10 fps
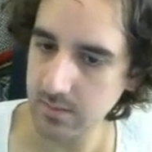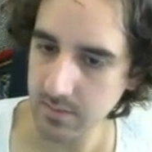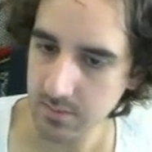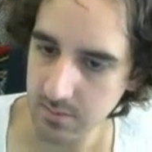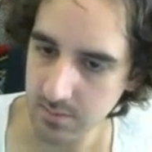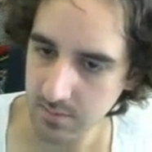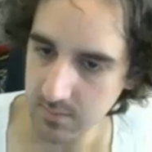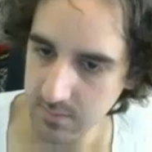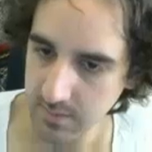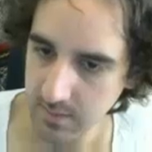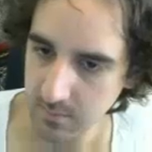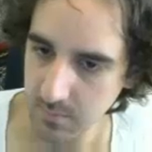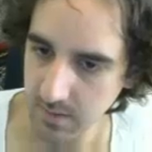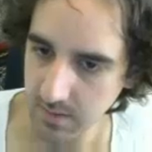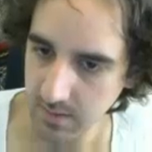it's actually translated
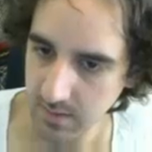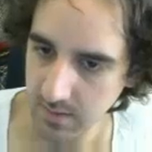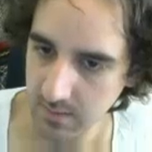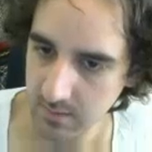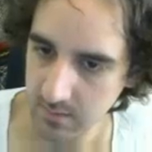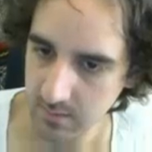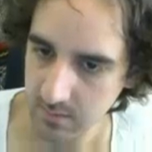by hand.